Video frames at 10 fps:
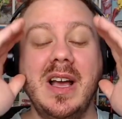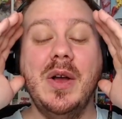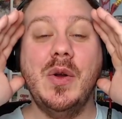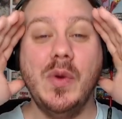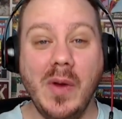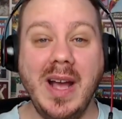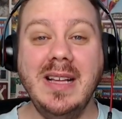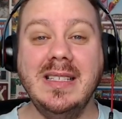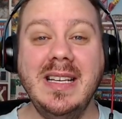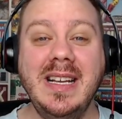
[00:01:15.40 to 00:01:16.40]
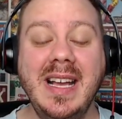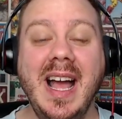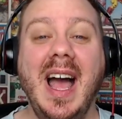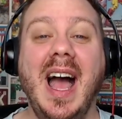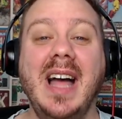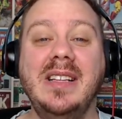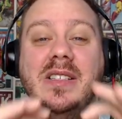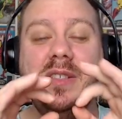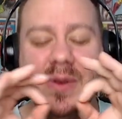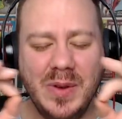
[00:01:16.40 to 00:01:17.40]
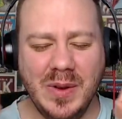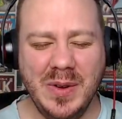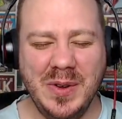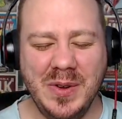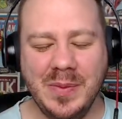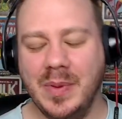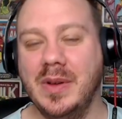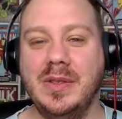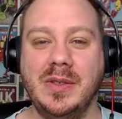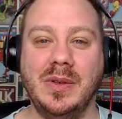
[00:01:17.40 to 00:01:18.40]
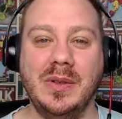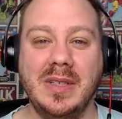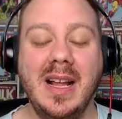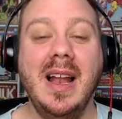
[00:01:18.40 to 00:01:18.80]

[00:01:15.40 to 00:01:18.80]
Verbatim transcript: crazy and super short